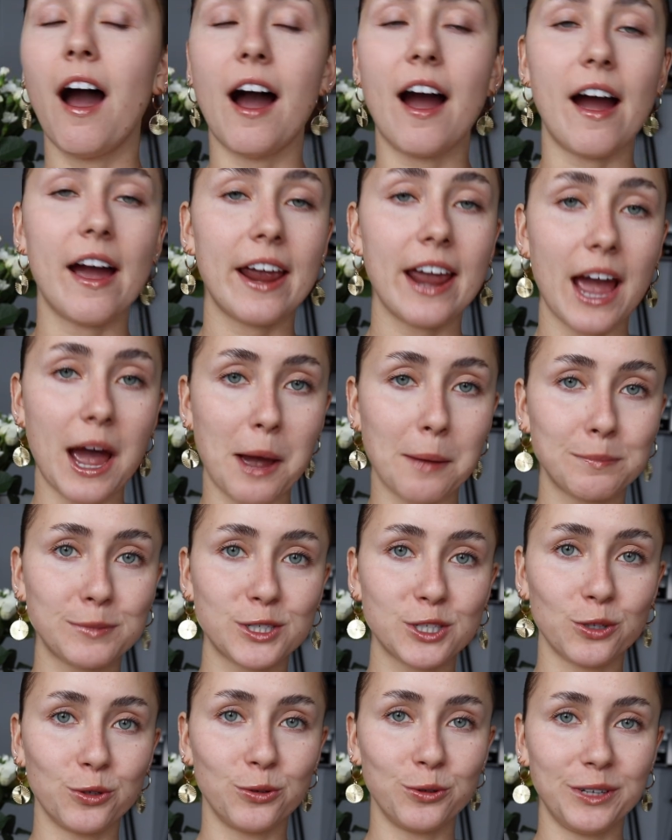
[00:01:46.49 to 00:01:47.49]
I
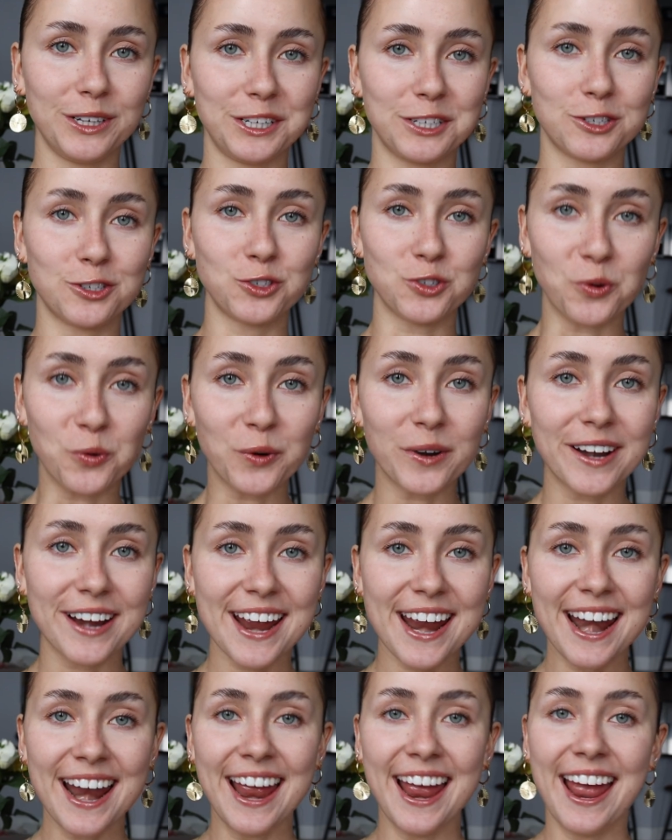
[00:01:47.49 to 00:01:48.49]
absolutely adore
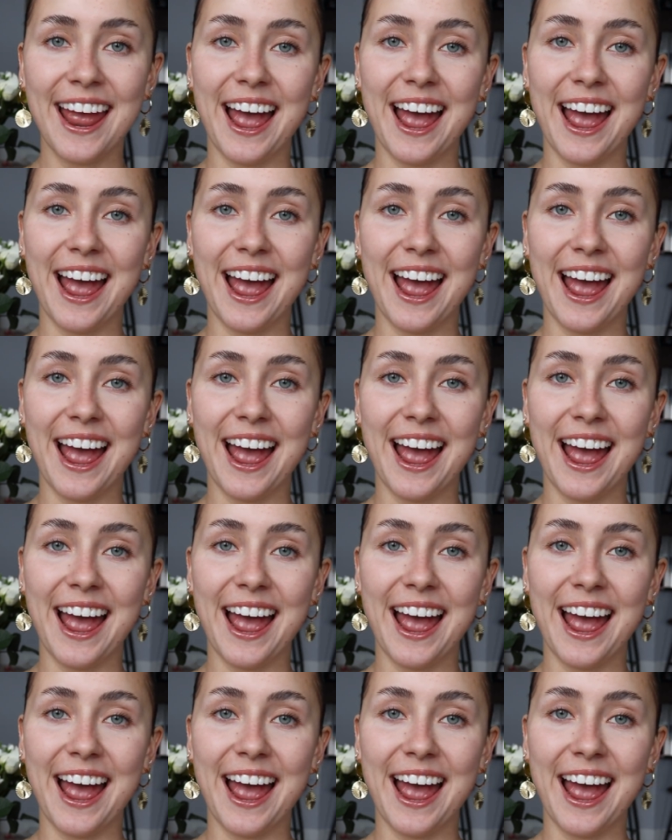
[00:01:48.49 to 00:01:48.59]
it.